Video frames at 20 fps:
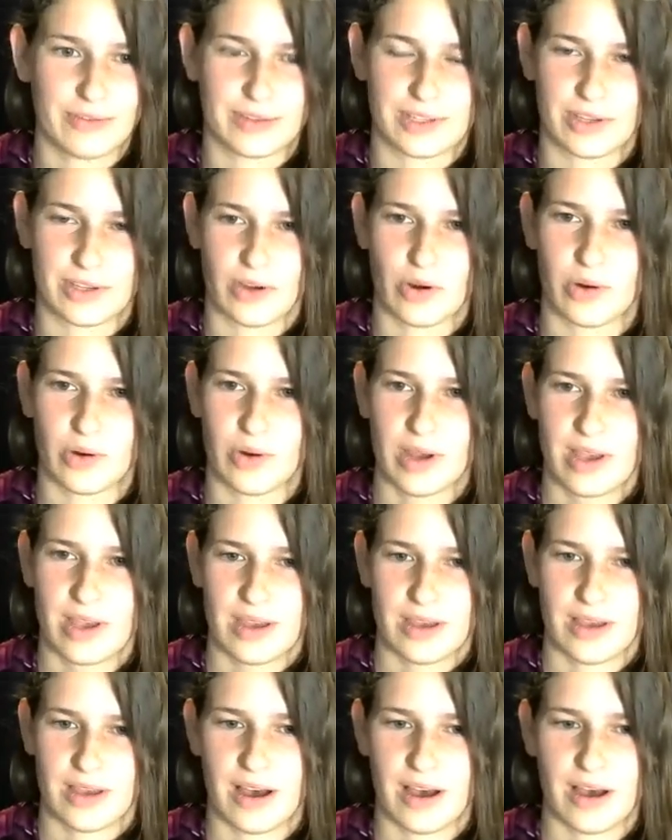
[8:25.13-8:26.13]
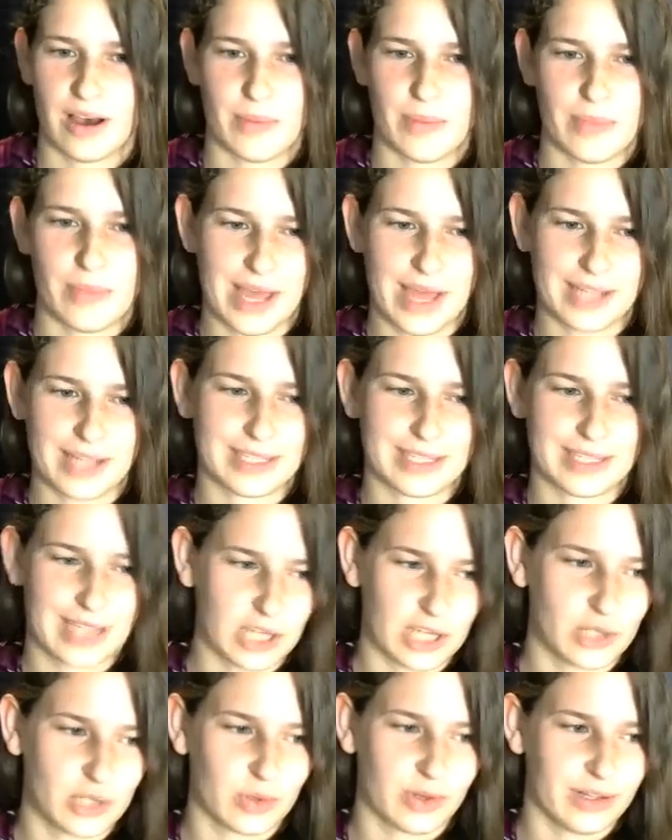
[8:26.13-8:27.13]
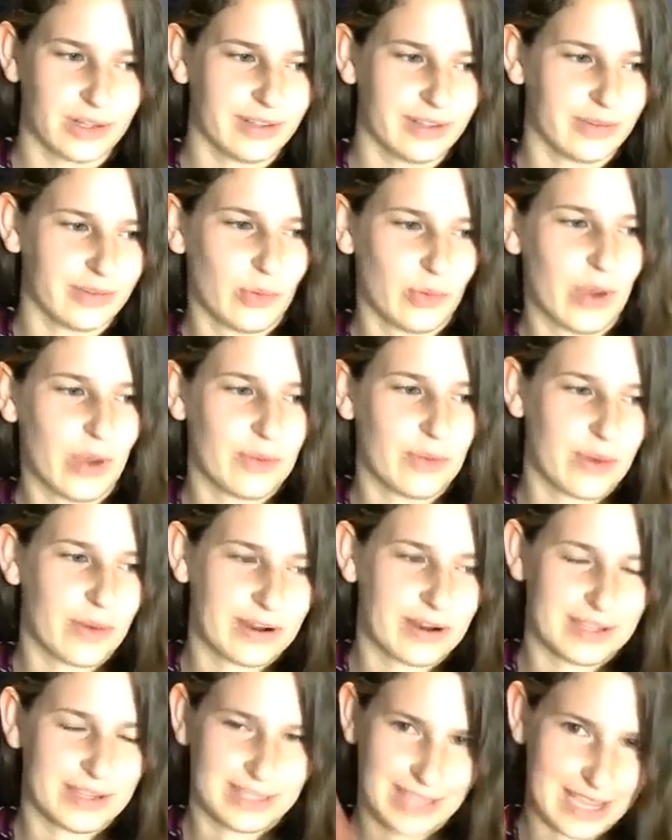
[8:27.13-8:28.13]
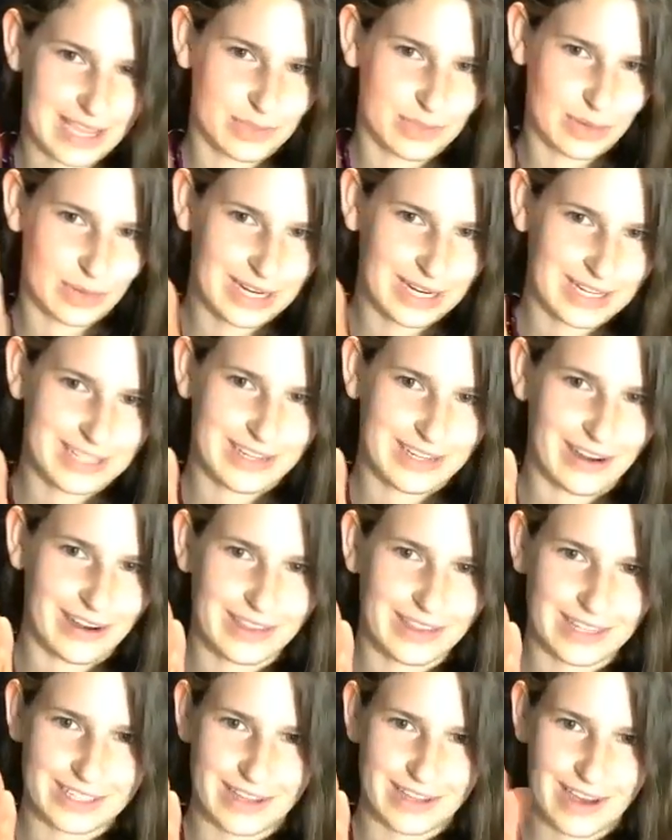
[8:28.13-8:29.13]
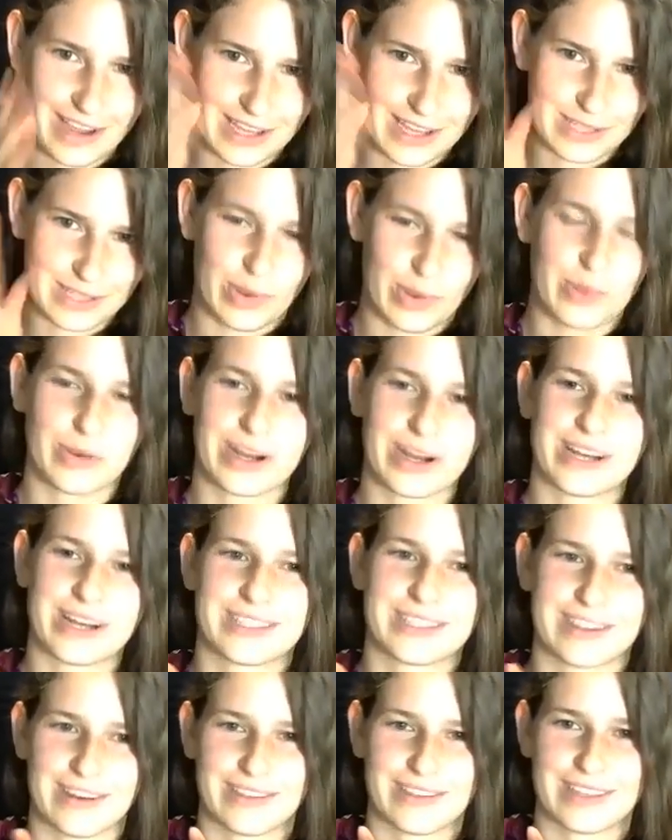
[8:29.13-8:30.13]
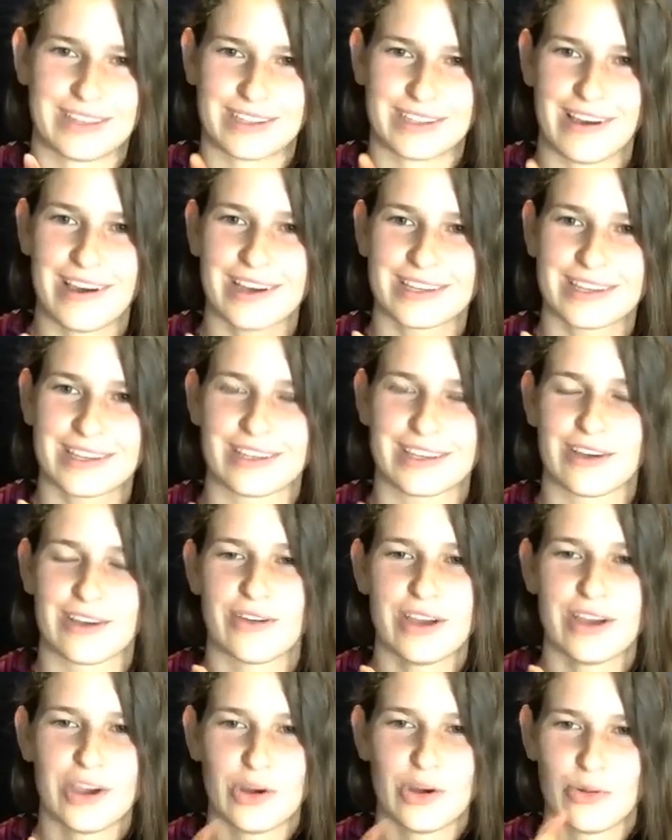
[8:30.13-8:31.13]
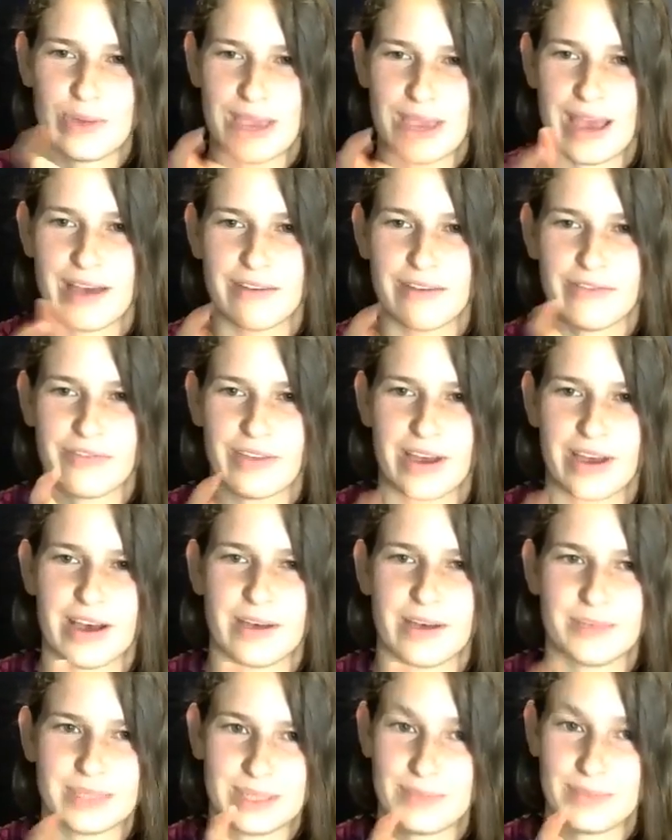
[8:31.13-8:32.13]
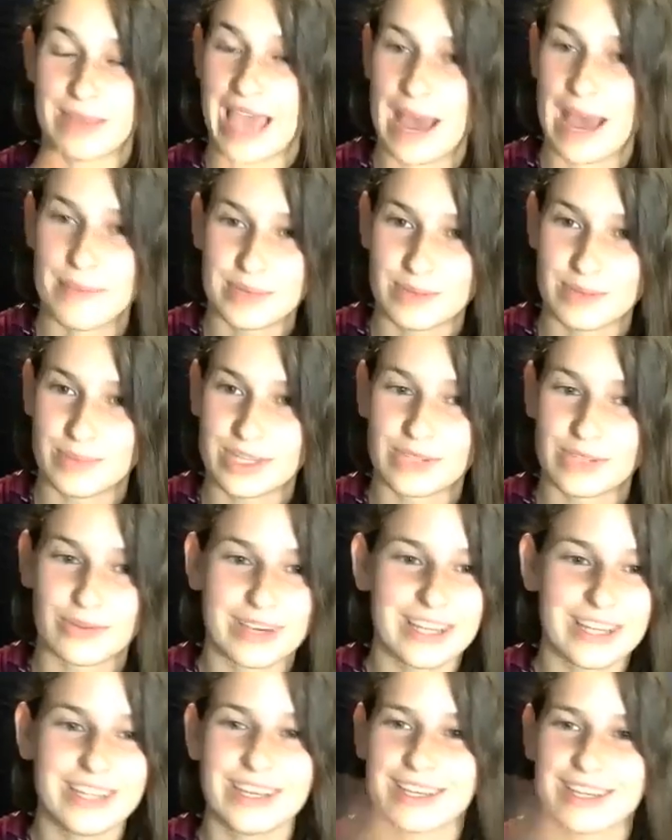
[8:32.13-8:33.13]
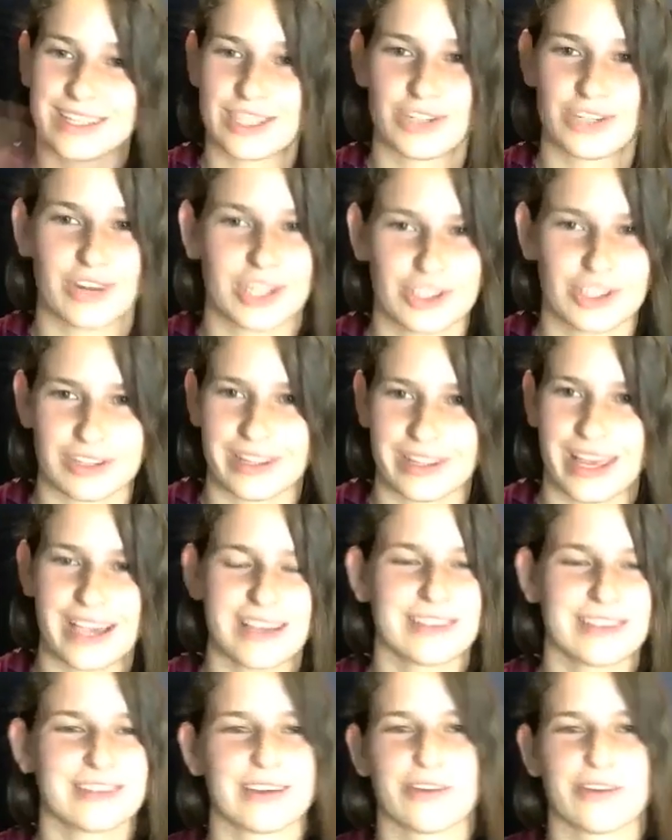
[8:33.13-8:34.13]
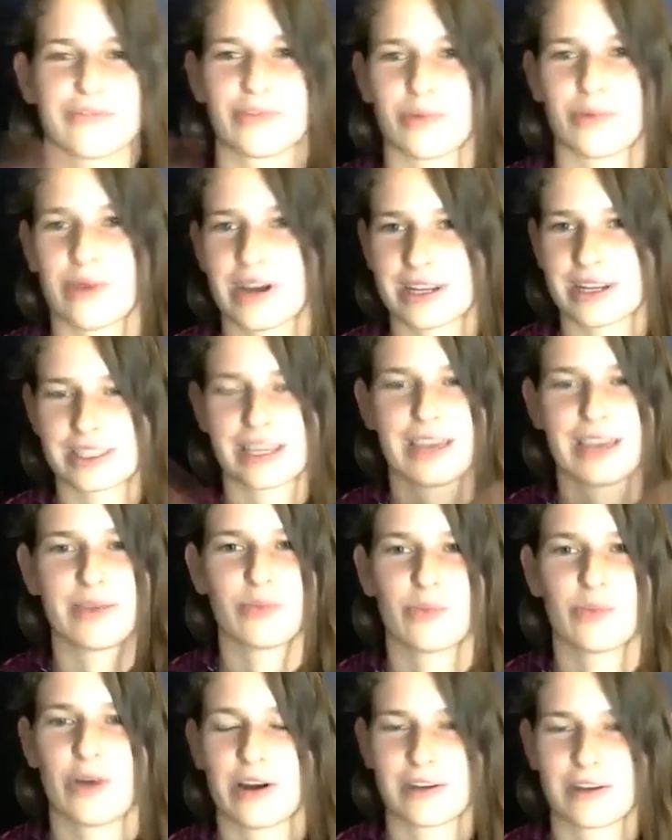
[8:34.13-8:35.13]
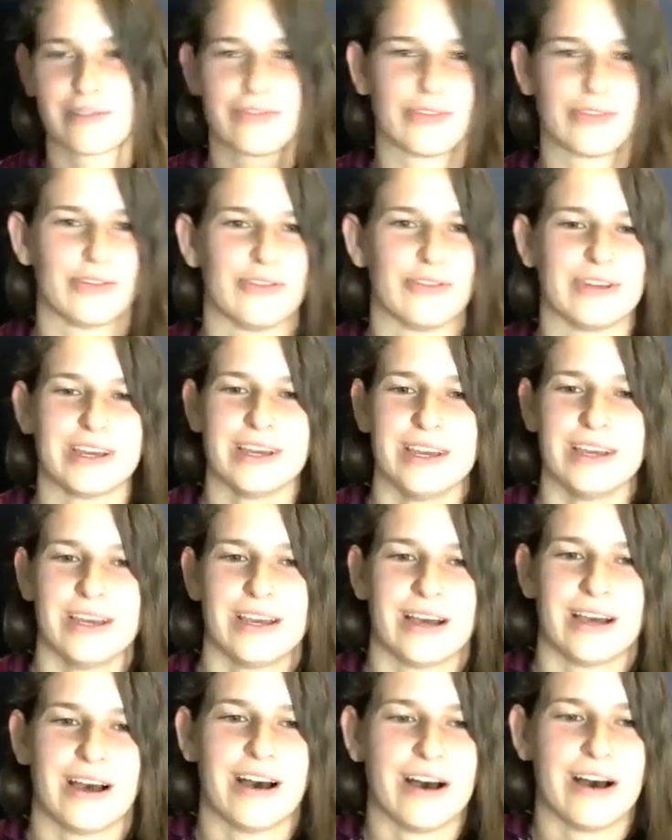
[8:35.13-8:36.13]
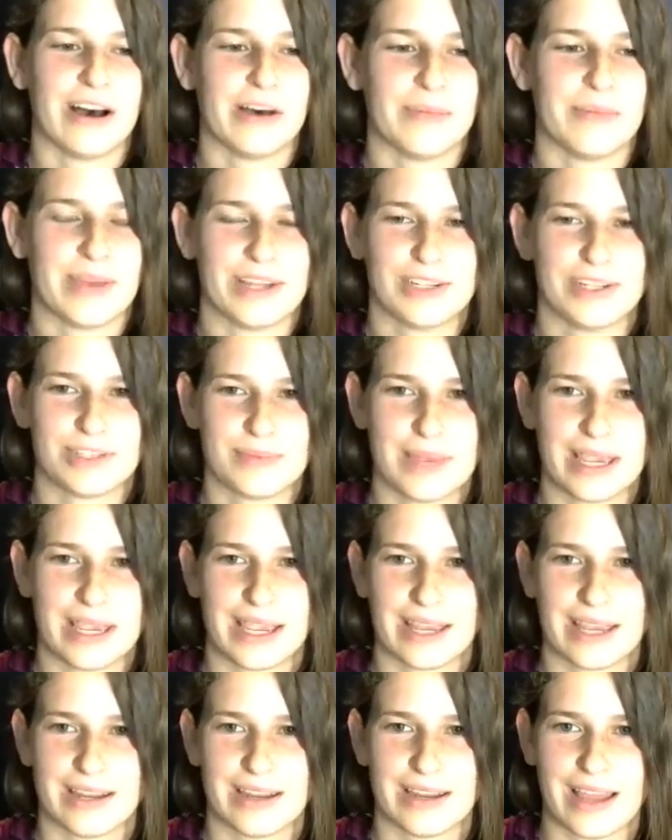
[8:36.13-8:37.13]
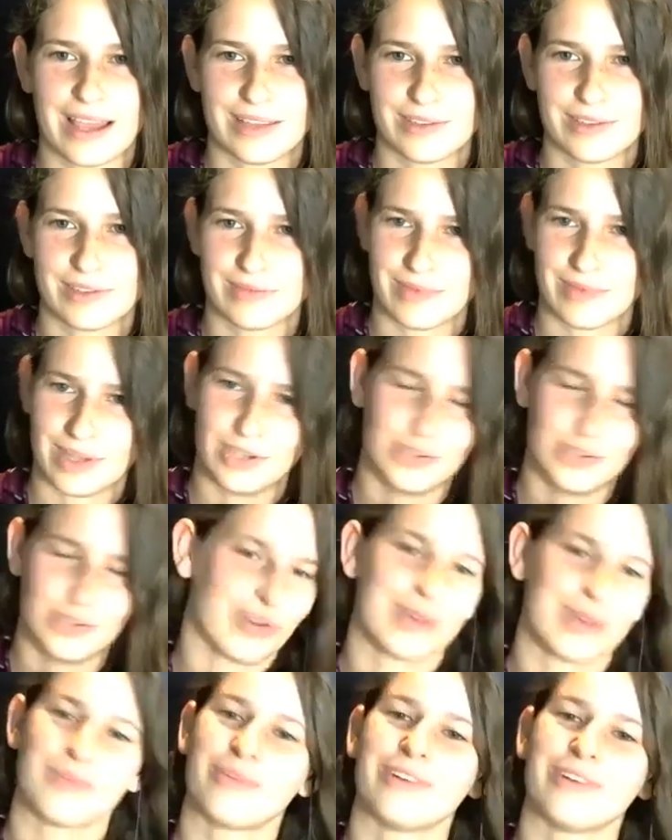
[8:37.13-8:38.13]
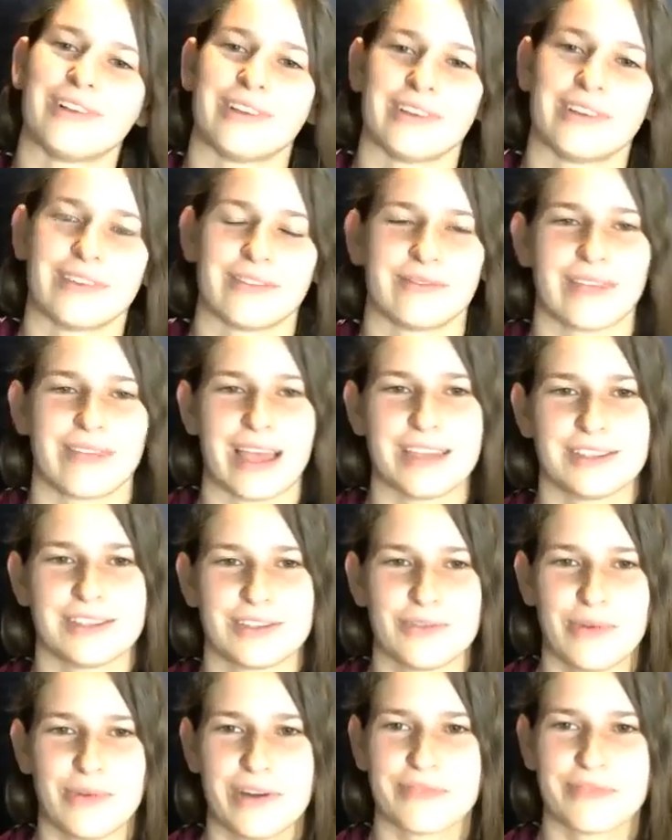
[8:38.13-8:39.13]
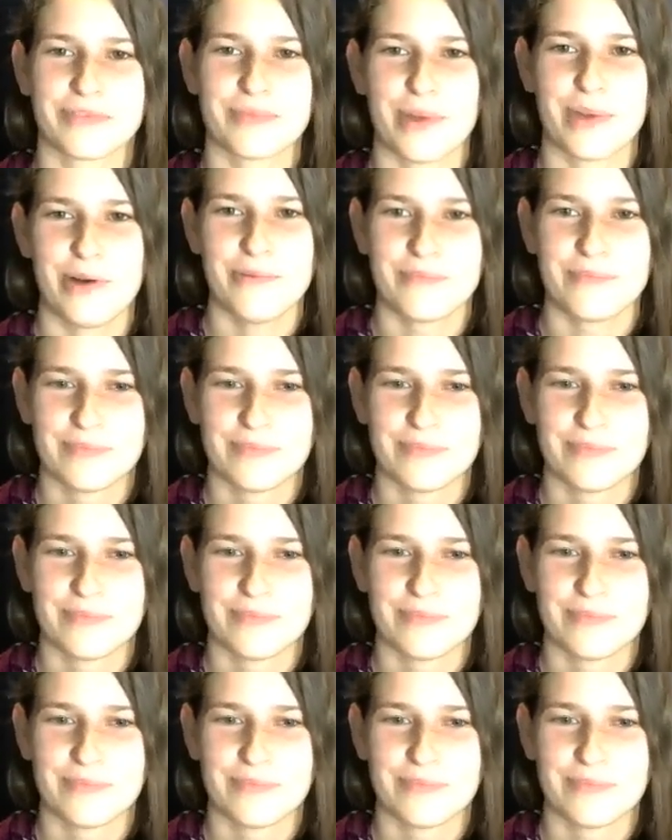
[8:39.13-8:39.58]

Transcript: So that schedule where it says we're going to start the talk is when we're going to start the talk. So we have some gaps in between. You can stretch your legs, go for walks, get water, food, and just make it as enjoyable as you want from home.